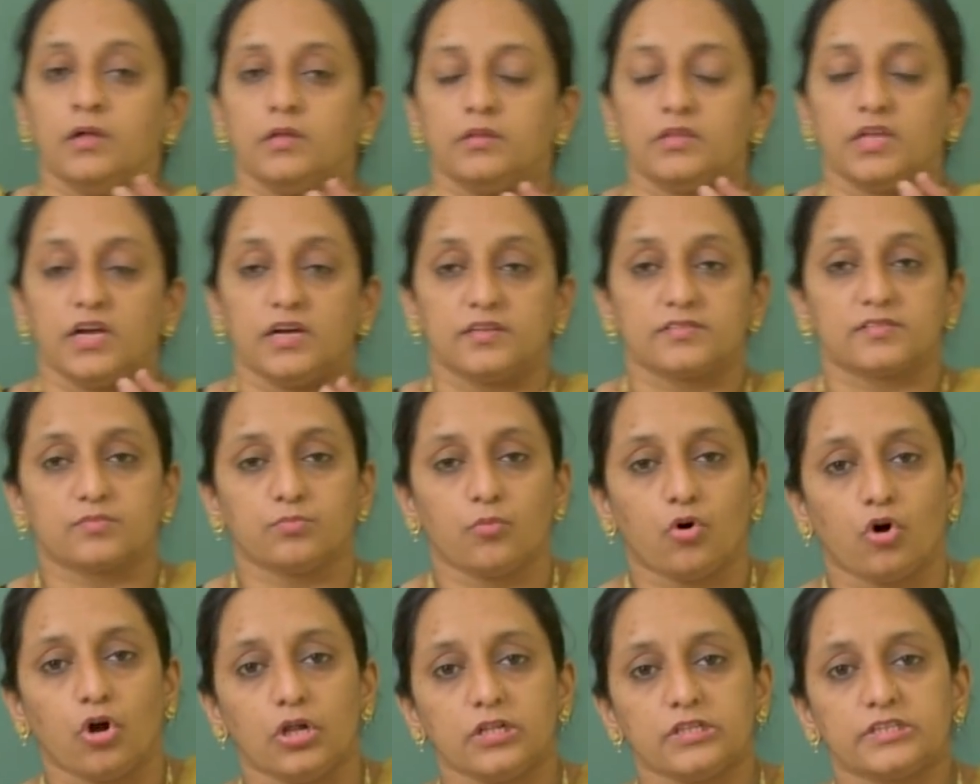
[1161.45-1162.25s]
They are
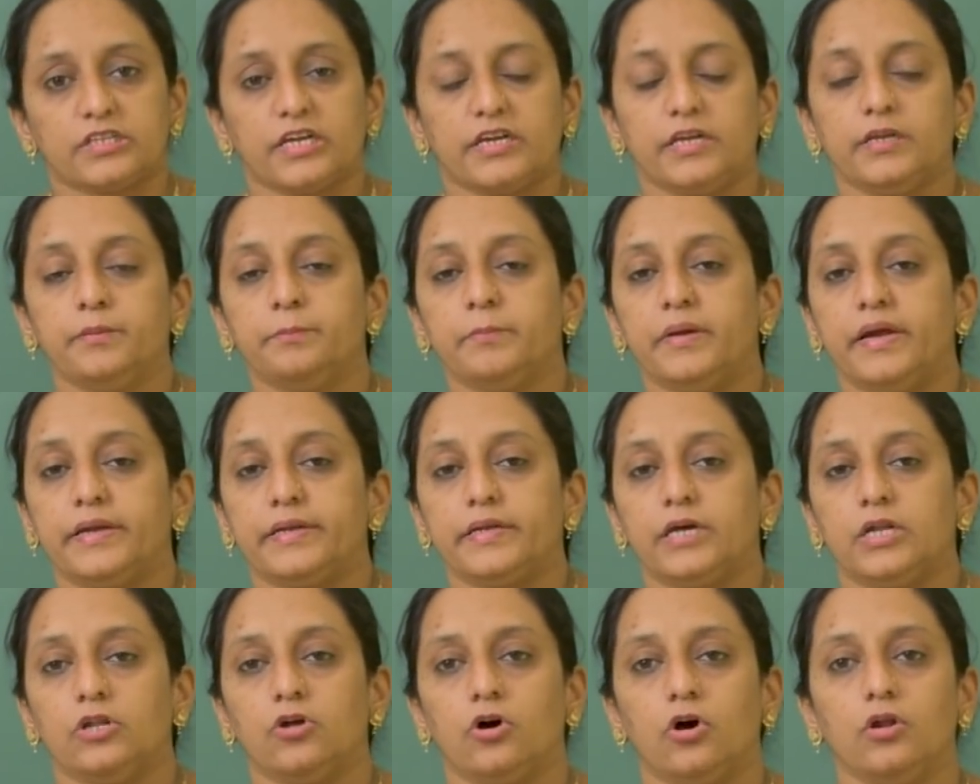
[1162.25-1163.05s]
small, thin
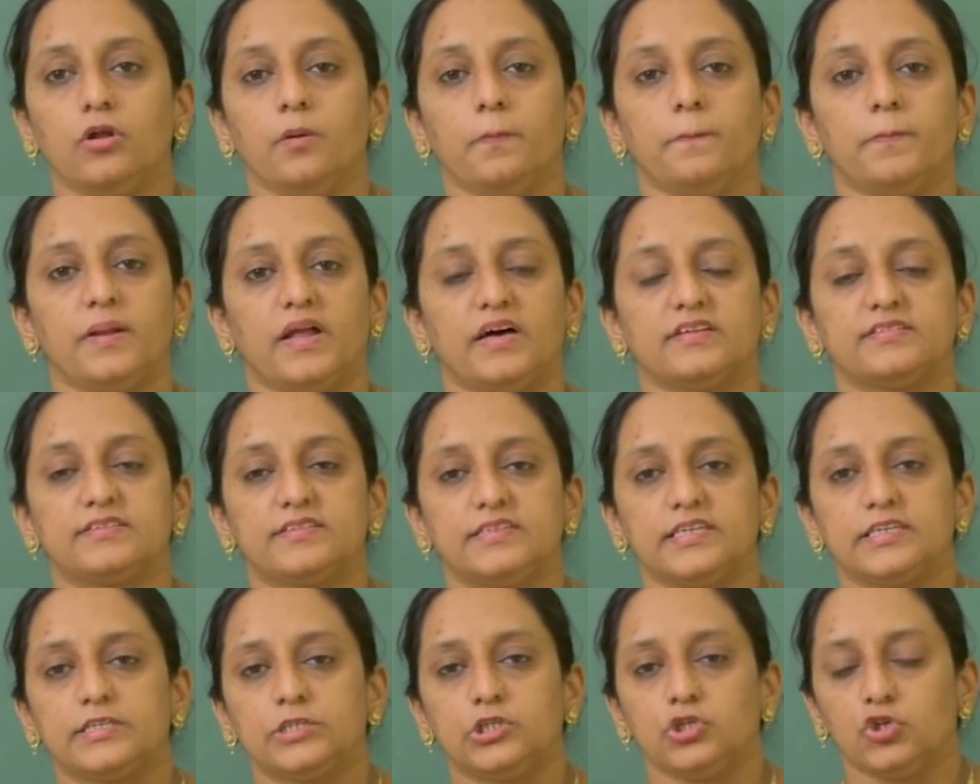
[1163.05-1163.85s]
metal or
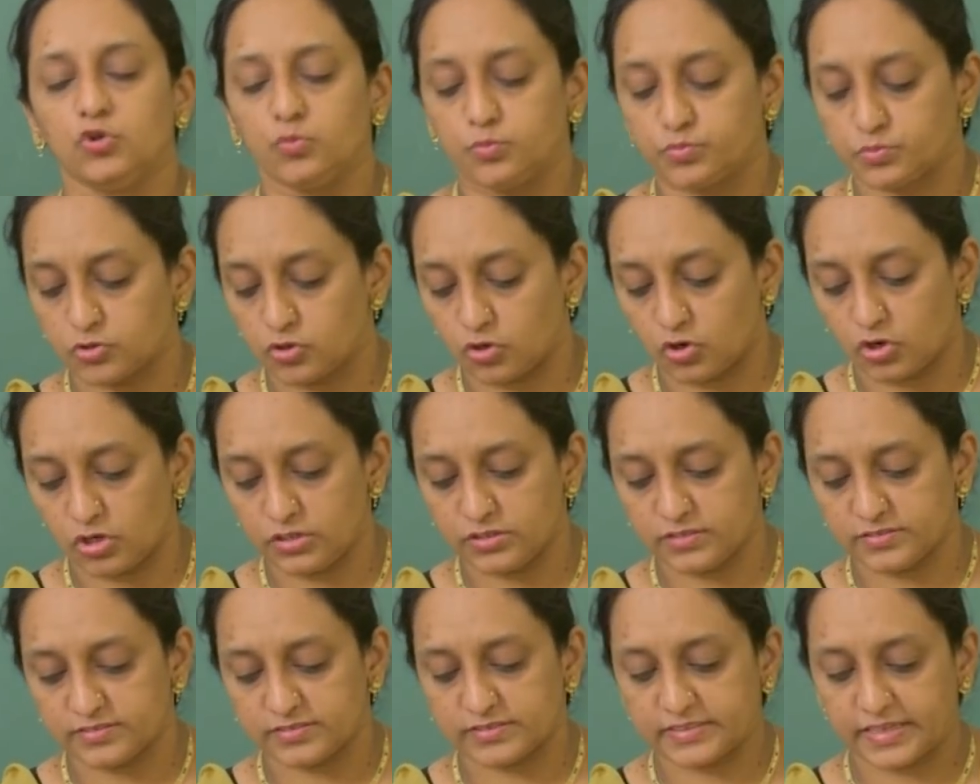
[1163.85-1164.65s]
plastic tubes
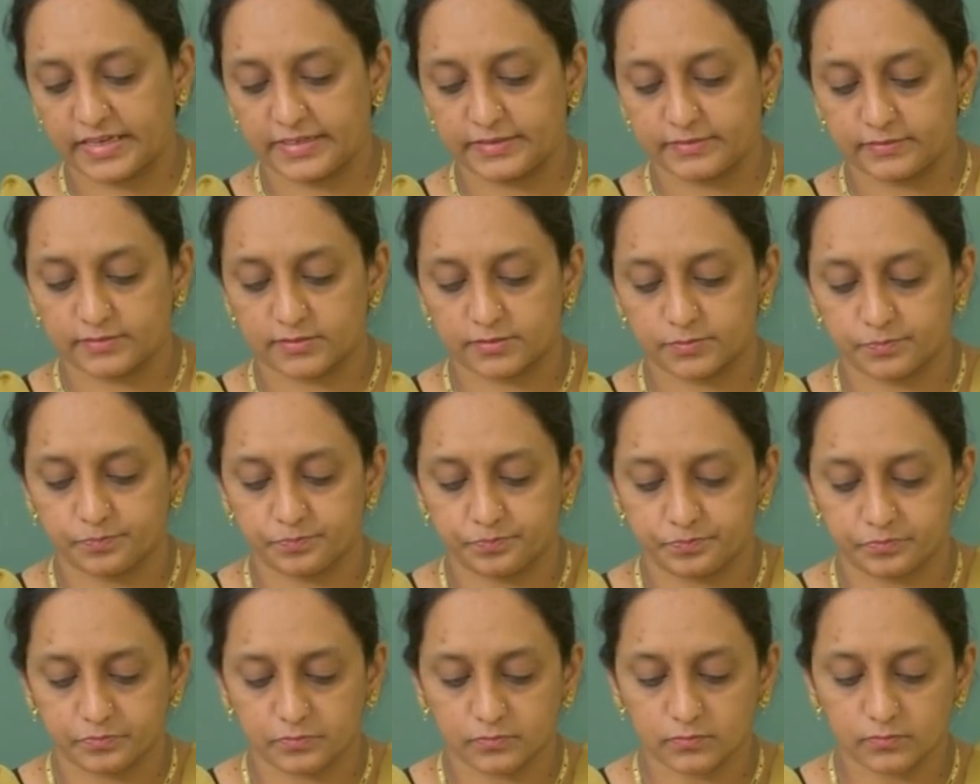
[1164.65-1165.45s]
called
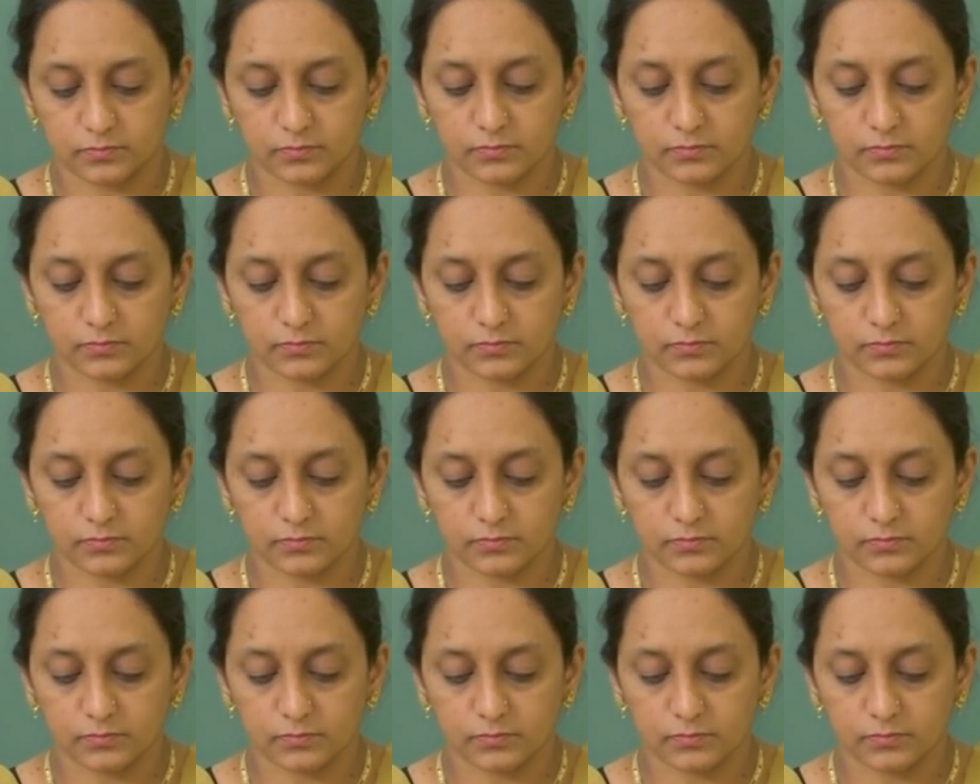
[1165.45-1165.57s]
stents.